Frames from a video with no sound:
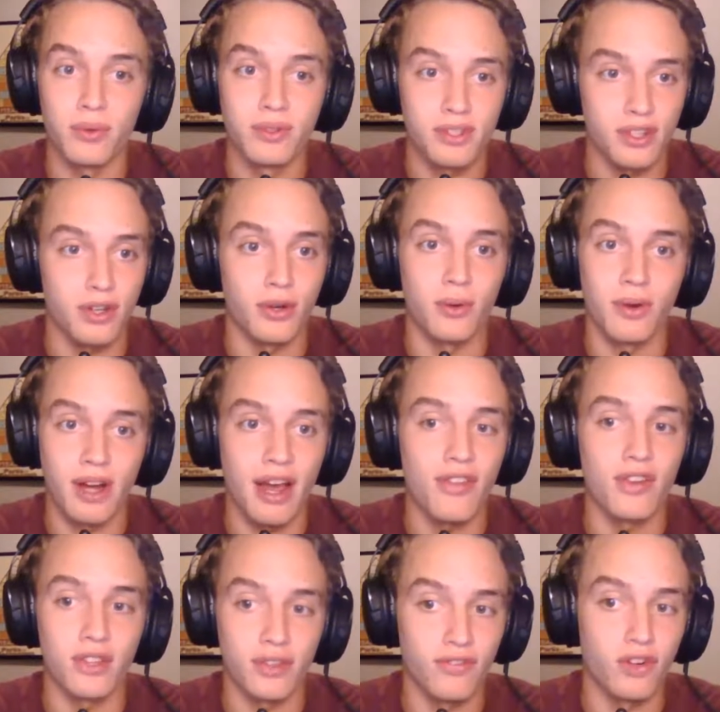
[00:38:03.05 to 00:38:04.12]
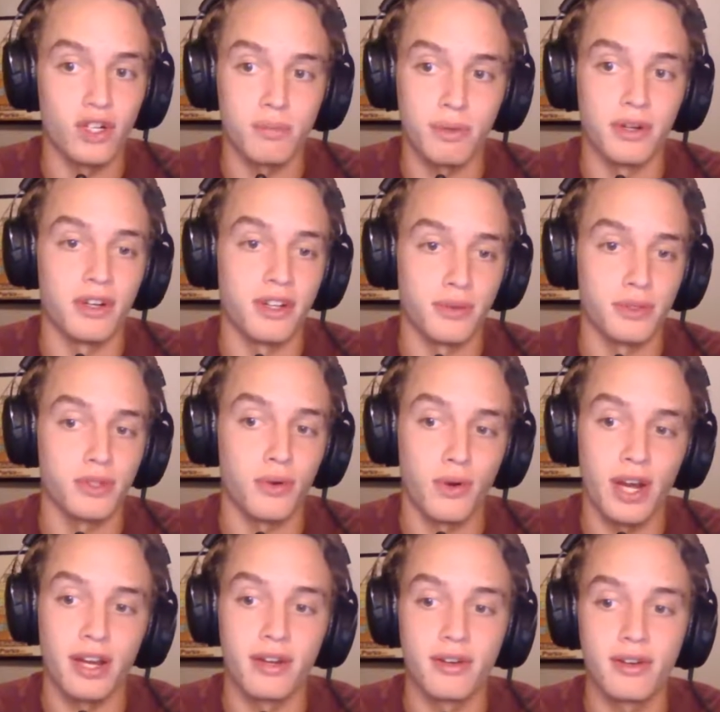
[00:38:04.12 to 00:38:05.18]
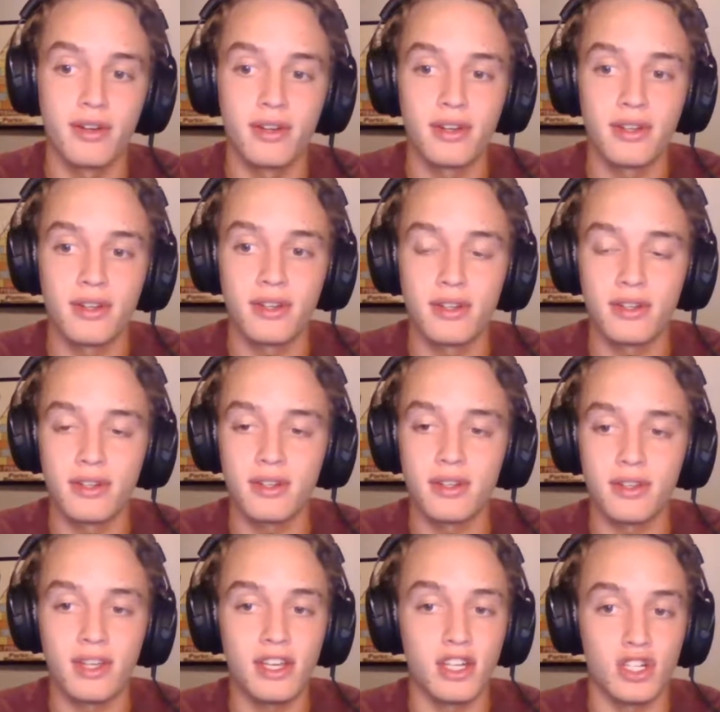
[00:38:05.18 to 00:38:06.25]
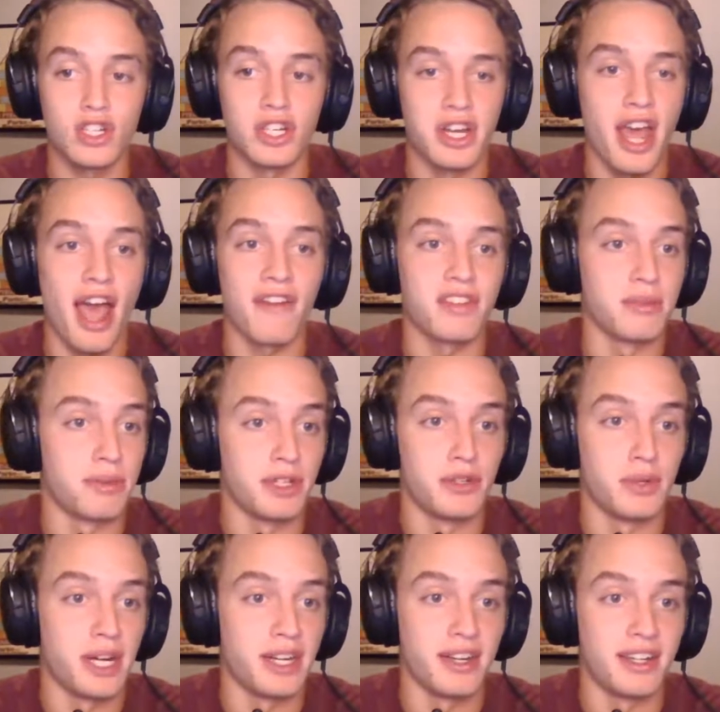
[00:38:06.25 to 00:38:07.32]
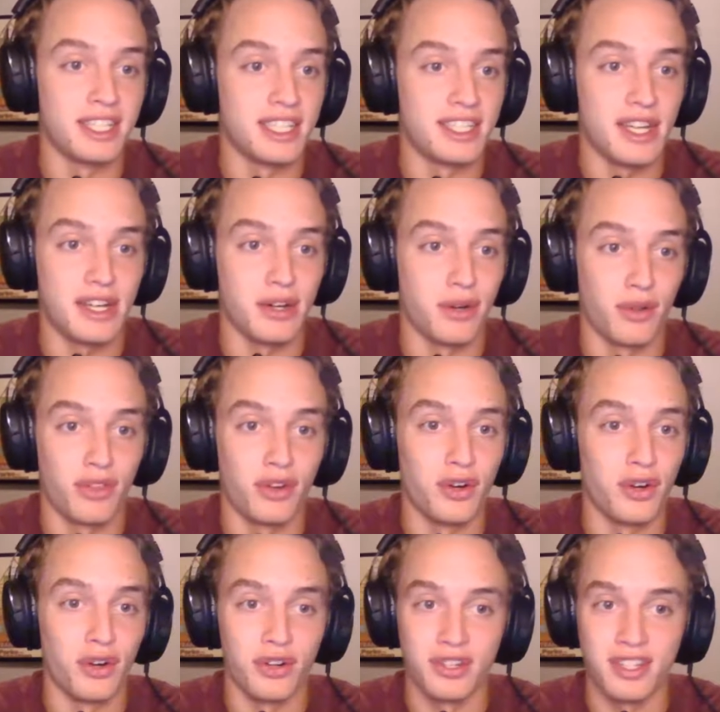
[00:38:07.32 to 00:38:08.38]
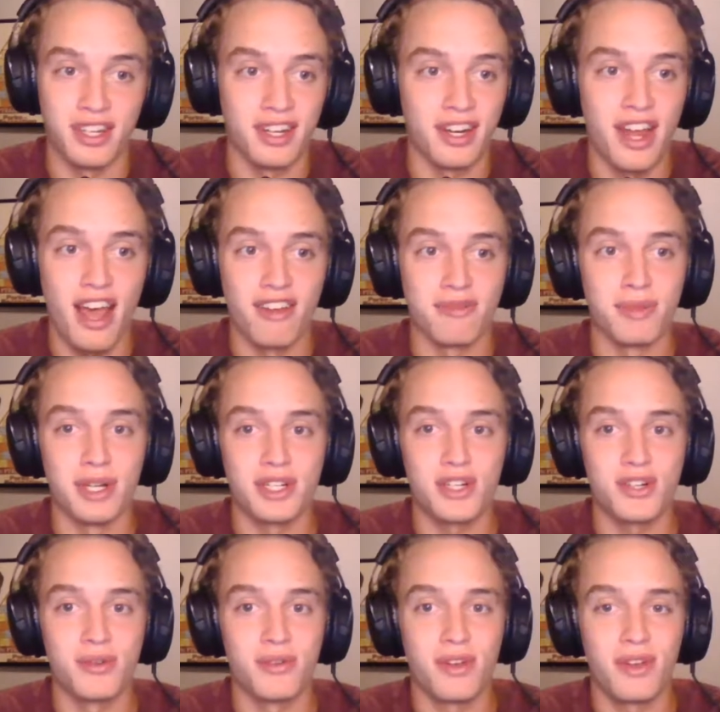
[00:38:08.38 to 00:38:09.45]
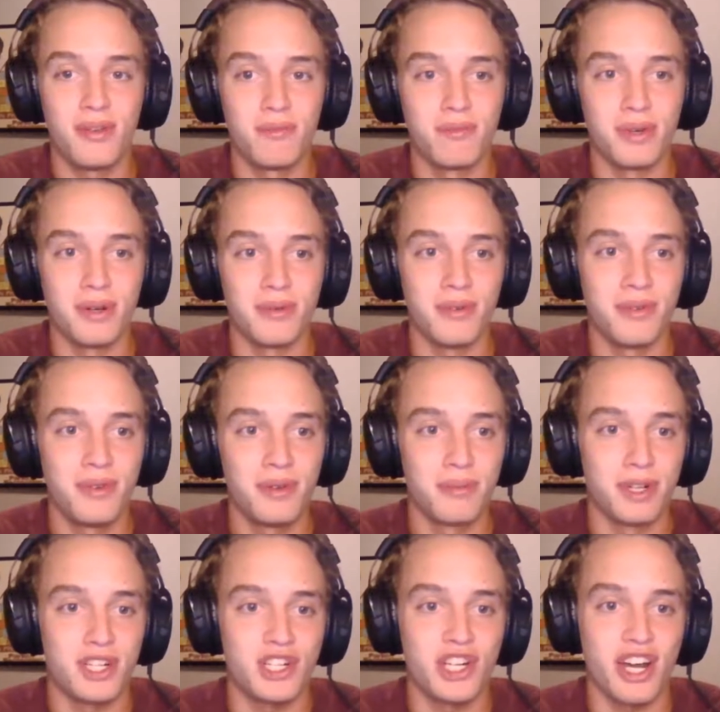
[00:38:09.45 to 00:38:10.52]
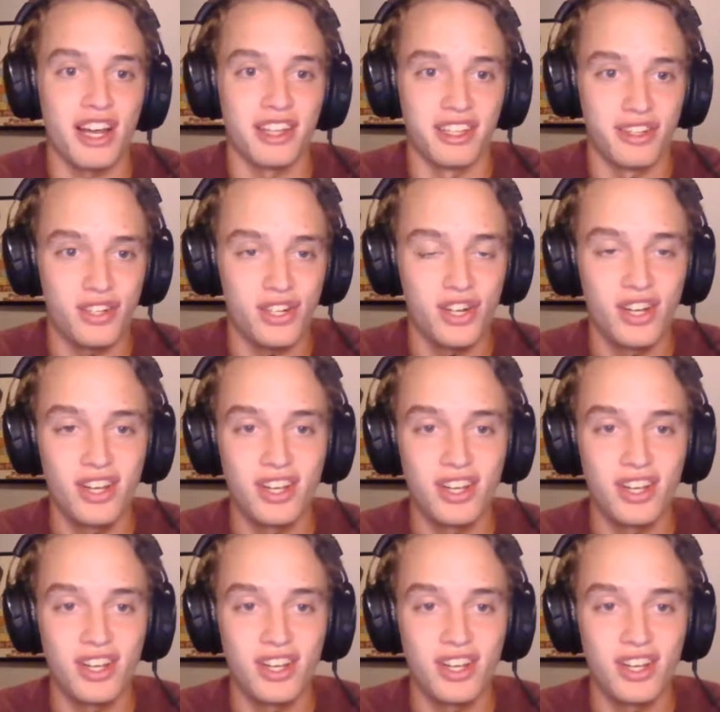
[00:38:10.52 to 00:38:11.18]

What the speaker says: So I thought in the first period, he was great. He just didn't have to be great in the second or third because he didn't have much challenge.